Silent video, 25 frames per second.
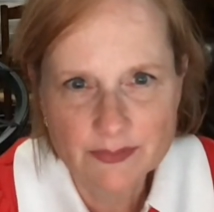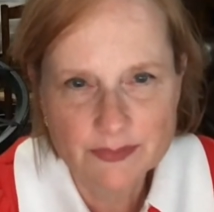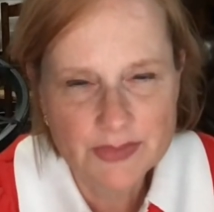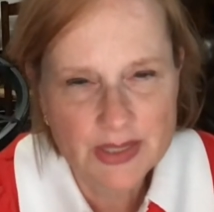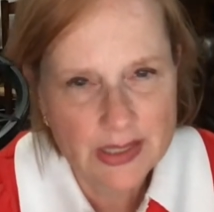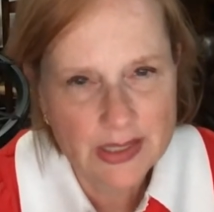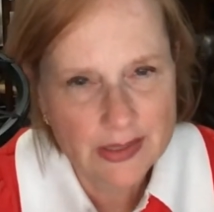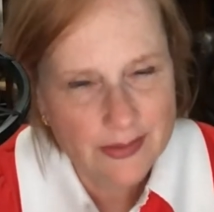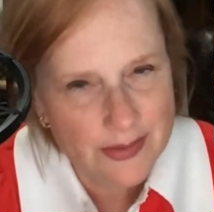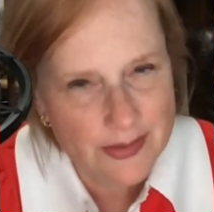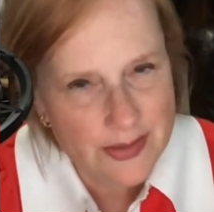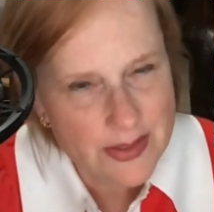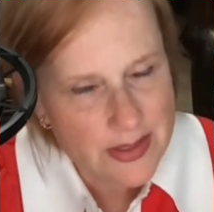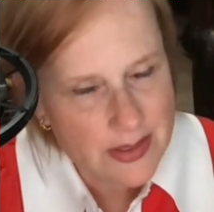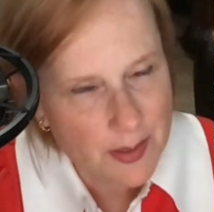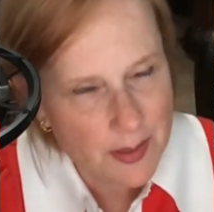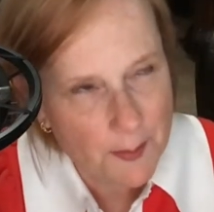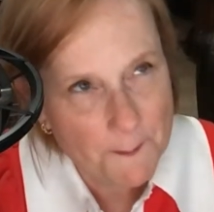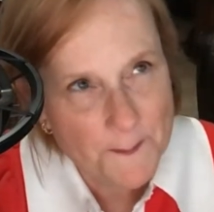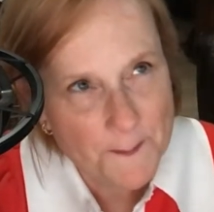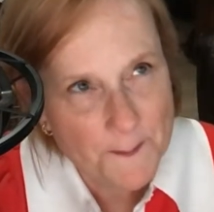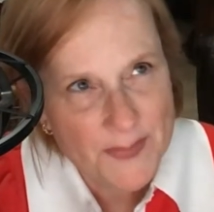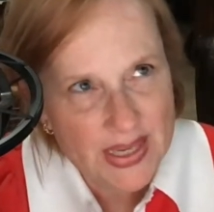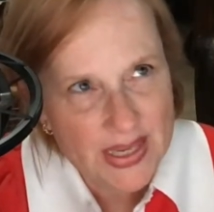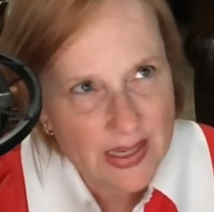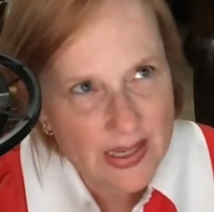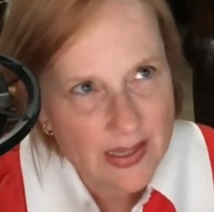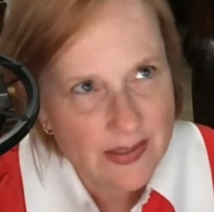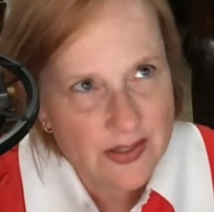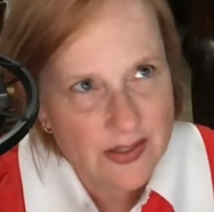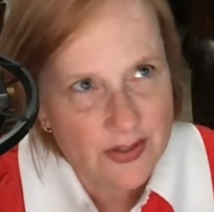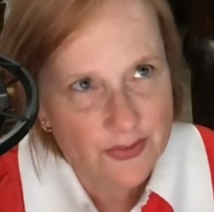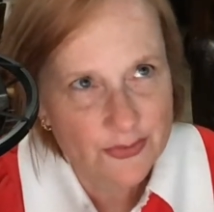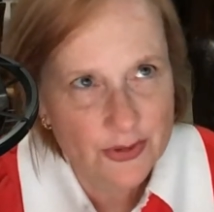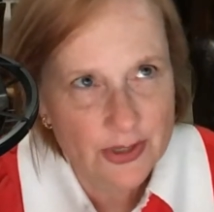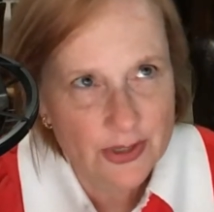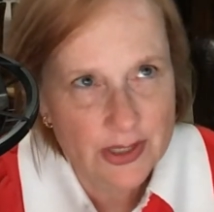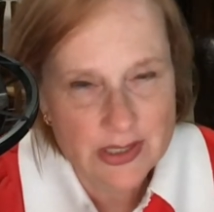but there's a big
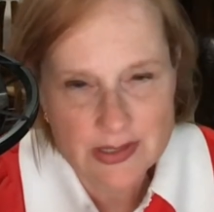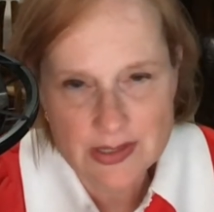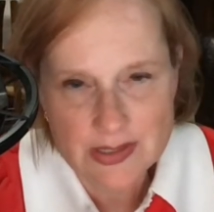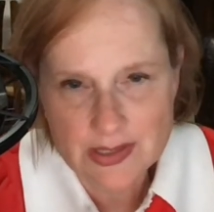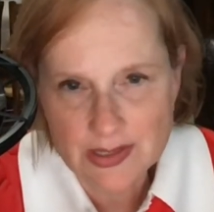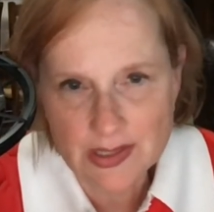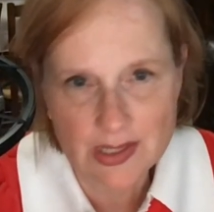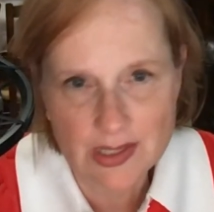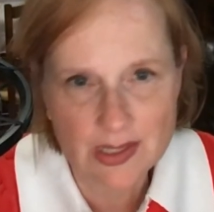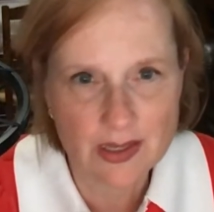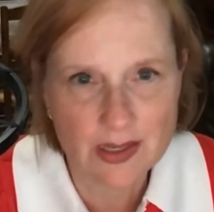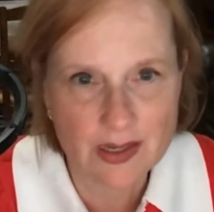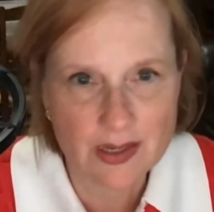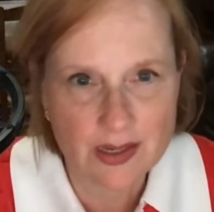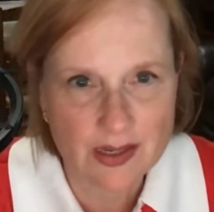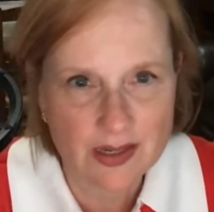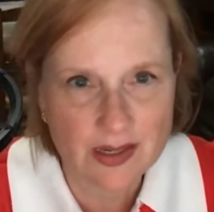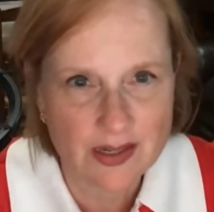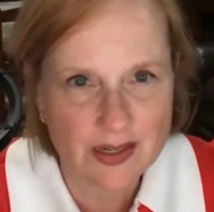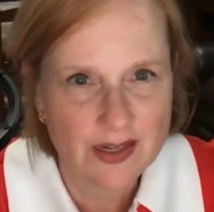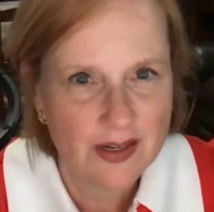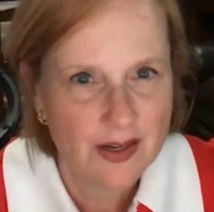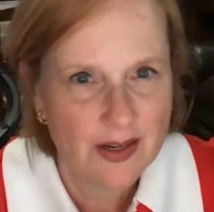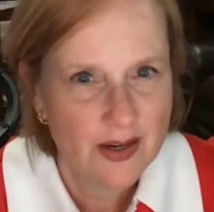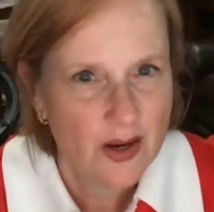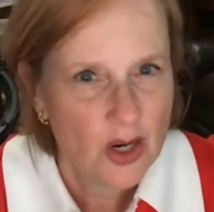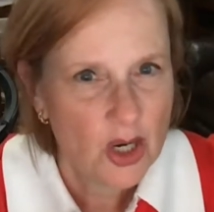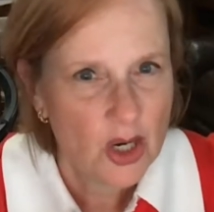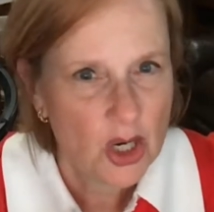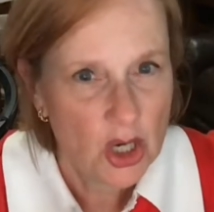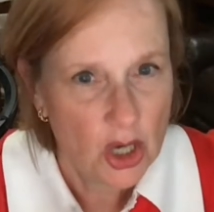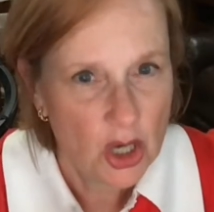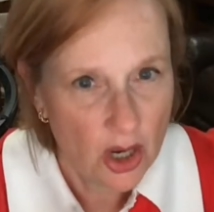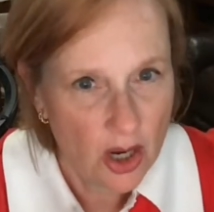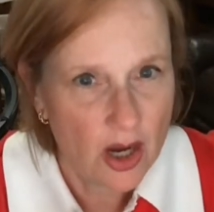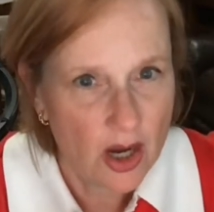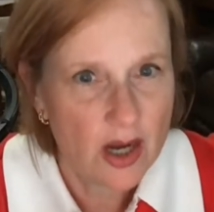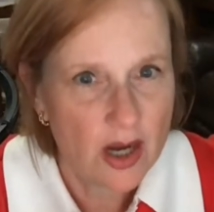difference in
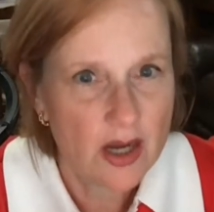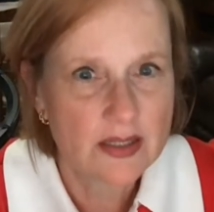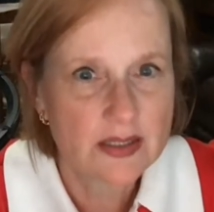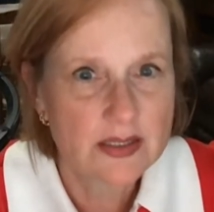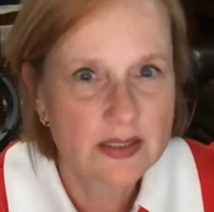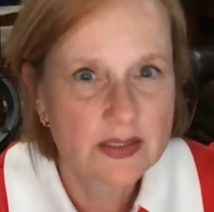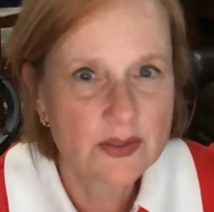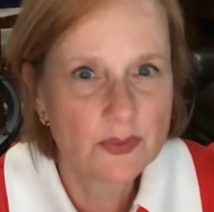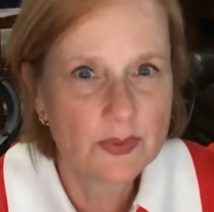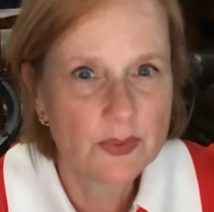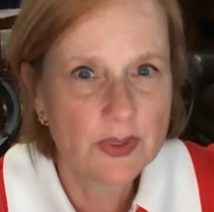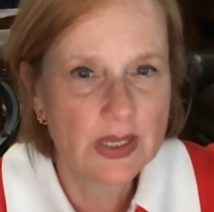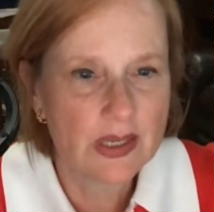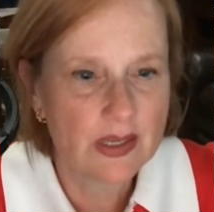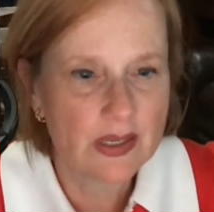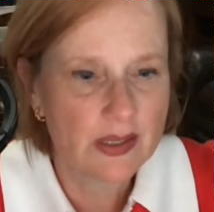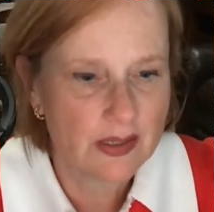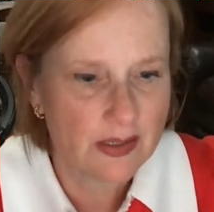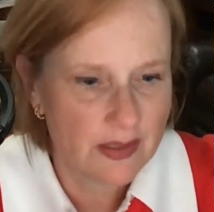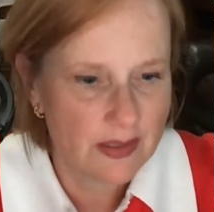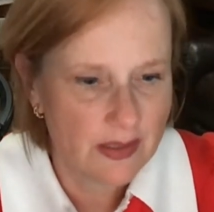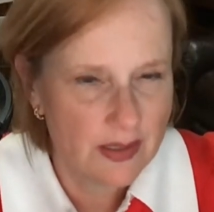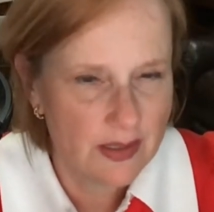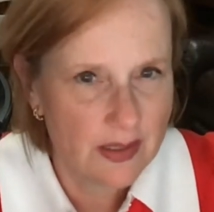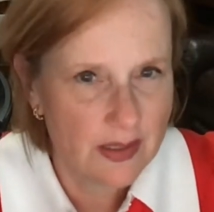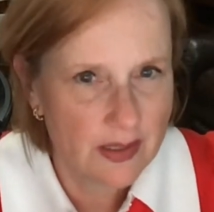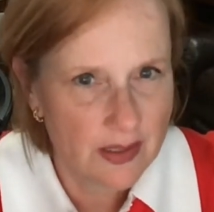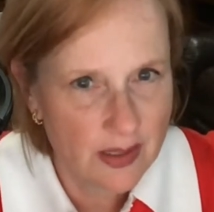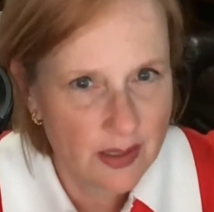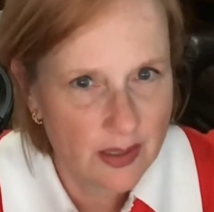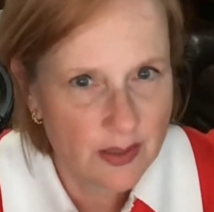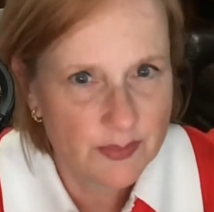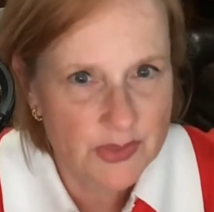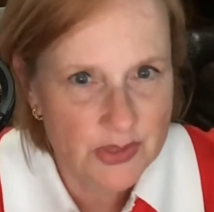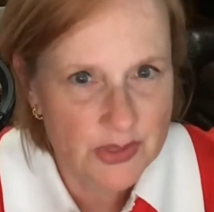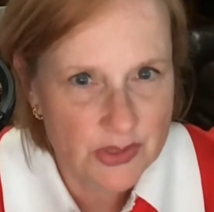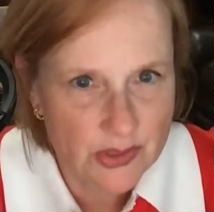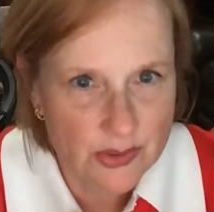cost when it
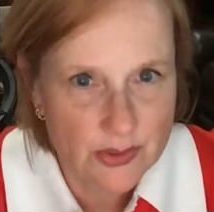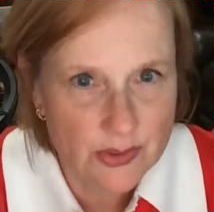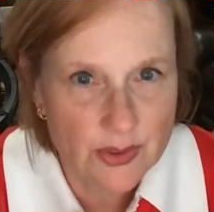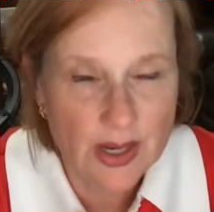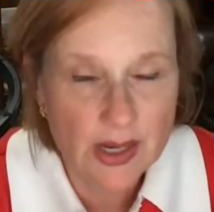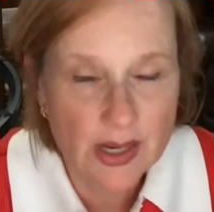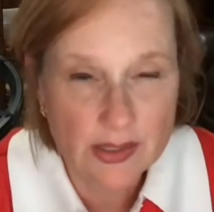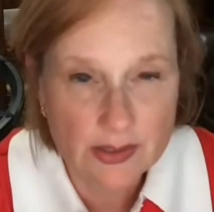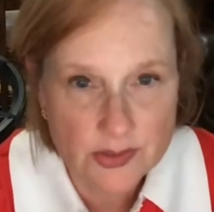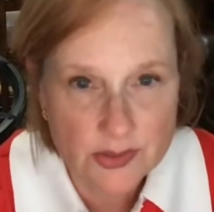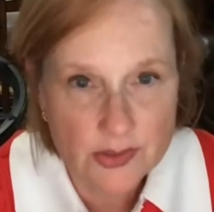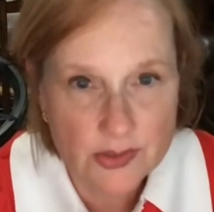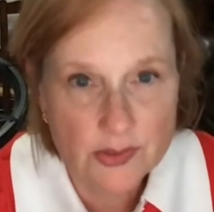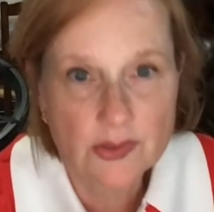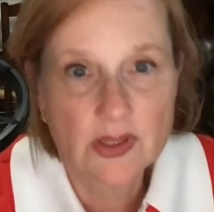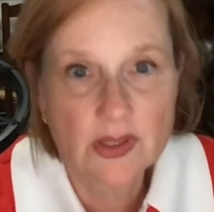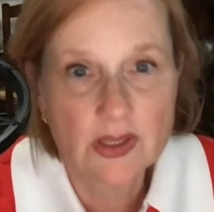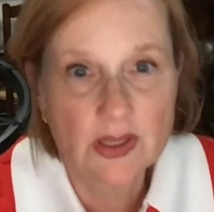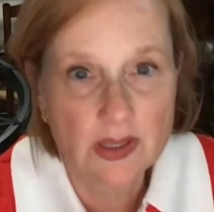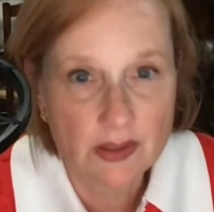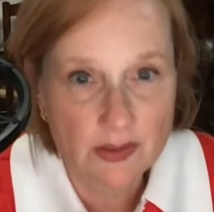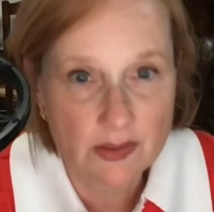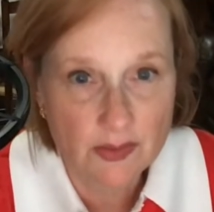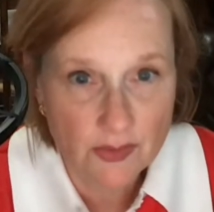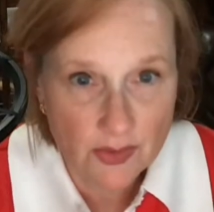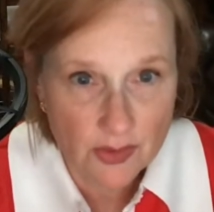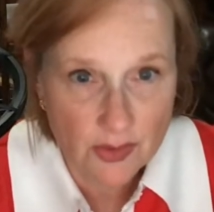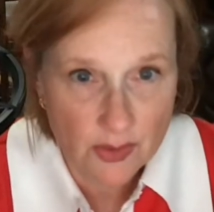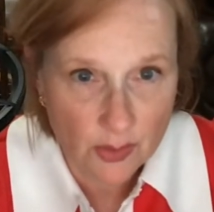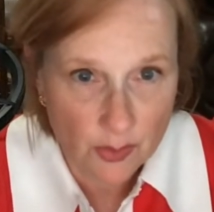comes to actually,